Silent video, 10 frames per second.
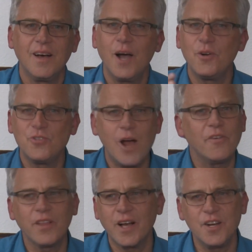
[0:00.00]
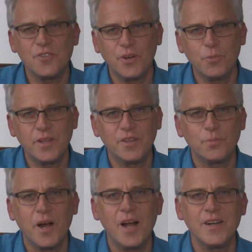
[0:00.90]
I would travel the country with this
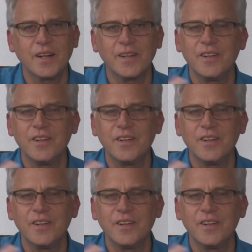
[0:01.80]
project